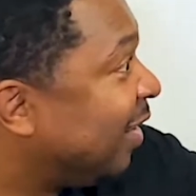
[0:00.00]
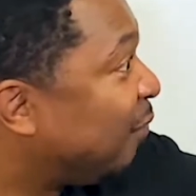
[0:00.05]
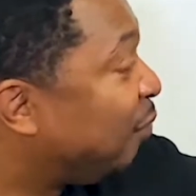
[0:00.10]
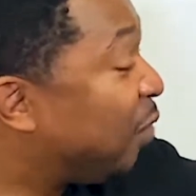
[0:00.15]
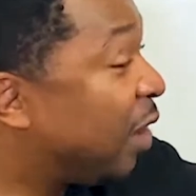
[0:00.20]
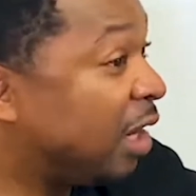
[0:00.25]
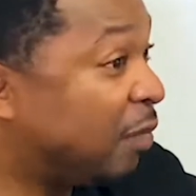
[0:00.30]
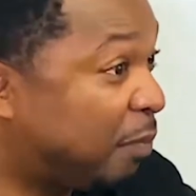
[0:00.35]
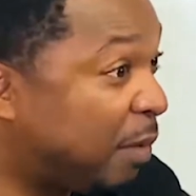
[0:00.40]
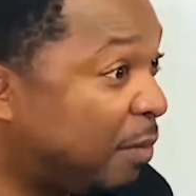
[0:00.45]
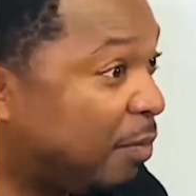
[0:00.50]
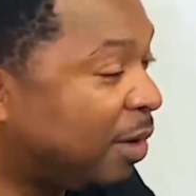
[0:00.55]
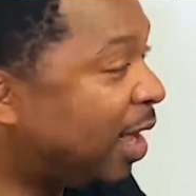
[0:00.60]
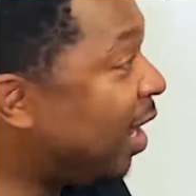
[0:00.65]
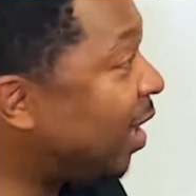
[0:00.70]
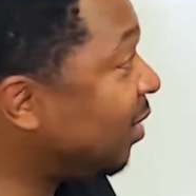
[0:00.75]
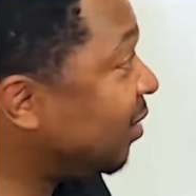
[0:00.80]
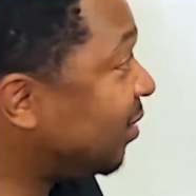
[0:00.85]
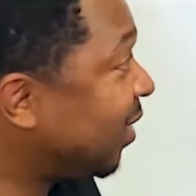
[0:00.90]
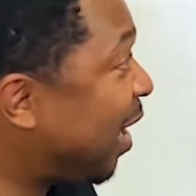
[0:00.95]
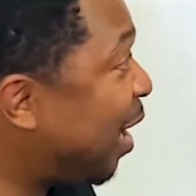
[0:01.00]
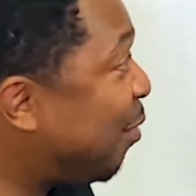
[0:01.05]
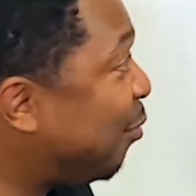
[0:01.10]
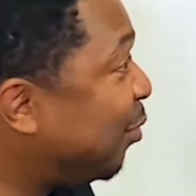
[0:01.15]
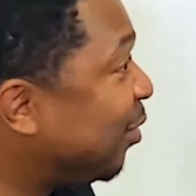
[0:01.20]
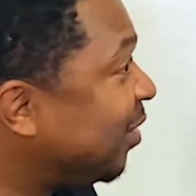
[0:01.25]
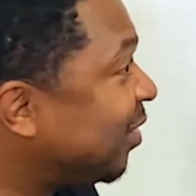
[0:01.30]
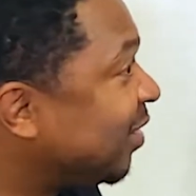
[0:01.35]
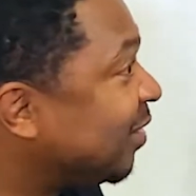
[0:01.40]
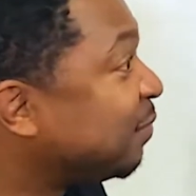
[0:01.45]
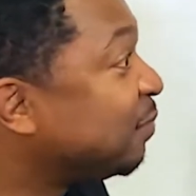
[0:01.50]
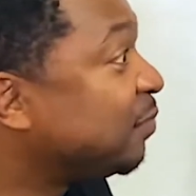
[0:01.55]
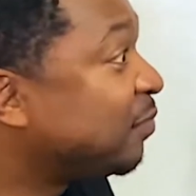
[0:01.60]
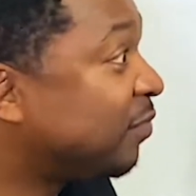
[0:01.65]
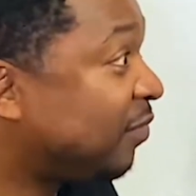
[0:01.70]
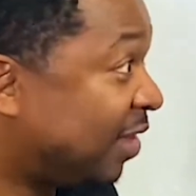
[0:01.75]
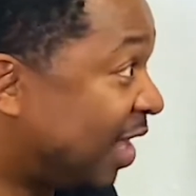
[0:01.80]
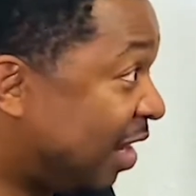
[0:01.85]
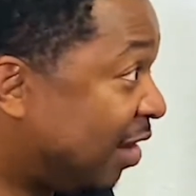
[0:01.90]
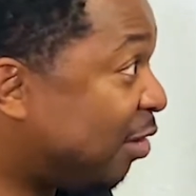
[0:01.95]
and the people behind this camera,
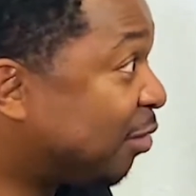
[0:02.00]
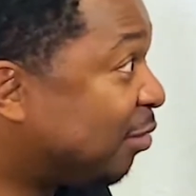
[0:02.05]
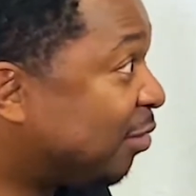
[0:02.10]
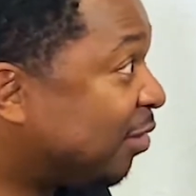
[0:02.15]
they know.